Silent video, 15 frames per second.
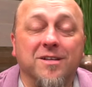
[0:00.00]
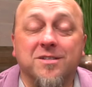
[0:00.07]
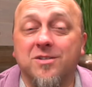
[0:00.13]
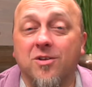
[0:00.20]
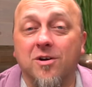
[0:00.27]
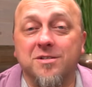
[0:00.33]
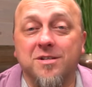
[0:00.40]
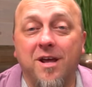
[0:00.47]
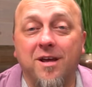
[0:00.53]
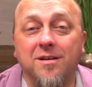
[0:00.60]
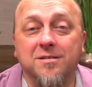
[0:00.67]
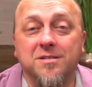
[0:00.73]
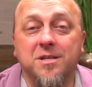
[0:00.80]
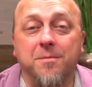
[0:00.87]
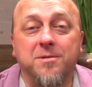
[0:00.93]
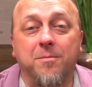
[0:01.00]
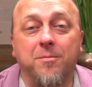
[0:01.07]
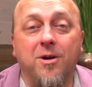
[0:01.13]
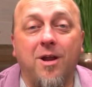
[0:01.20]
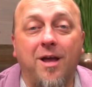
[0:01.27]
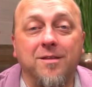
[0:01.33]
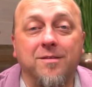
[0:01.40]
It's Thursday, September
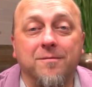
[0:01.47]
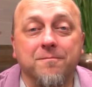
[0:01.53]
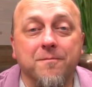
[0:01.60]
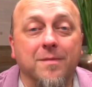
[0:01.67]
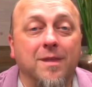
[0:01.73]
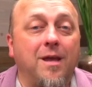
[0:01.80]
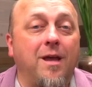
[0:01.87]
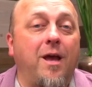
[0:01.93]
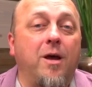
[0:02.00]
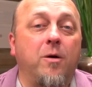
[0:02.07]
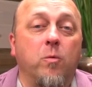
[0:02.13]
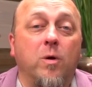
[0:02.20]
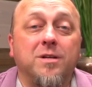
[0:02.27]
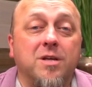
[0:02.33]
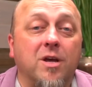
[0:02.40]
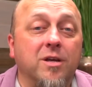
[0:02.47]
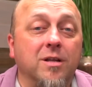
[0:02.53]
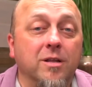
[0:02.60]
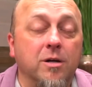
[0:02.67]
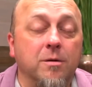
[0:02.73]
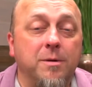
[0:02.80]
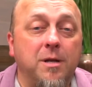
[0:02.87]
9th. I want to tell you a
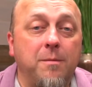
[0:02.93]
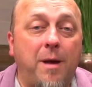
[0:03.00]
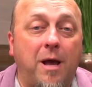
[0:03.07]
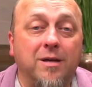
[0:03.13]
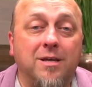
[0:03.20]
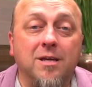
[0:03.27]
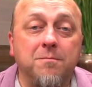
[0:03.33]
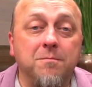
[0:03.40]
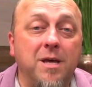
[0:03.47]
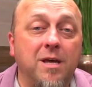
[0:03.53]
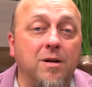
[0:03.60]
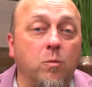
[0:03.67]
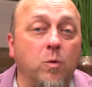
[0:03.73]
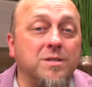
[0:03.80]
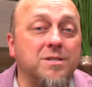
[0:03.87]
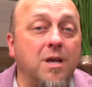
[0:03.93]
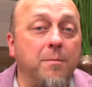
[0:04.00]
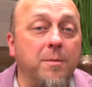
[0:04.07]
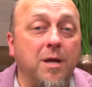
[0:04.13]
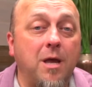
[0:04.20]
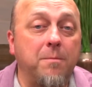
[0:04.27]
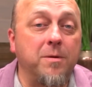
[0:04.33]
little bit about KidMin and what's
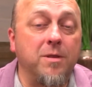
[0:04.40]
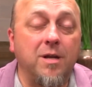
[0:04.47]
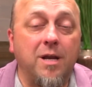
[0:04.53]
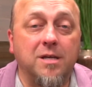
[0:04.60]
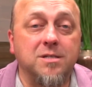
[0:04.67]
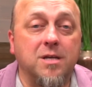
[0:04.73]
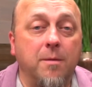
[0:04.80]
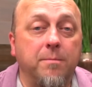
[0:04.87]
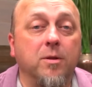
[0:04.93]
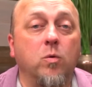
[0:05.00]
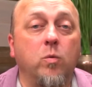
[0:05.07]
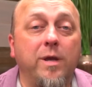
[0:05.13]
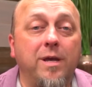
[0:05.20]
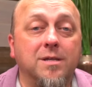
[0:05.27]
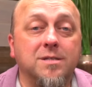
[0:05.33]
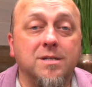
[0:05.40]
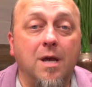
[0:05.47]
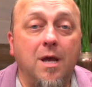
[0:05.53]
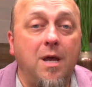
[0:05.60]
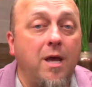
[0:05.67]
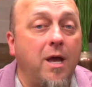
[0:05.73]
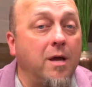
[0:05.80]
coming up in the next couple of weeks,
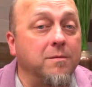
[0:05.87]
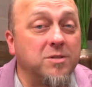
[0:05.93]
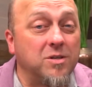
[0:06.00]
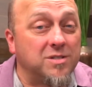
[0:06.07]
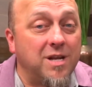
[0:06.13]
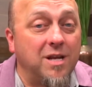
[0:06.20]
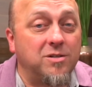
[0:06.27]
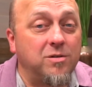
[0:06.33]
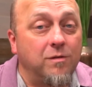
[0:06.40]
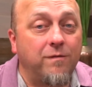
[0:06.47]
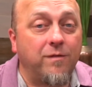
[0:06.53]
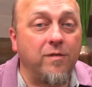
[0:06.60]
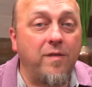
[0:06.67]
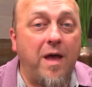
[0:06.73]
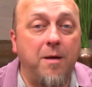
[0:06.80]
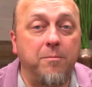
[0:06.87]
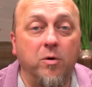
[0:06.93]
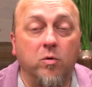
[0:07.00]
so stay tuned for that.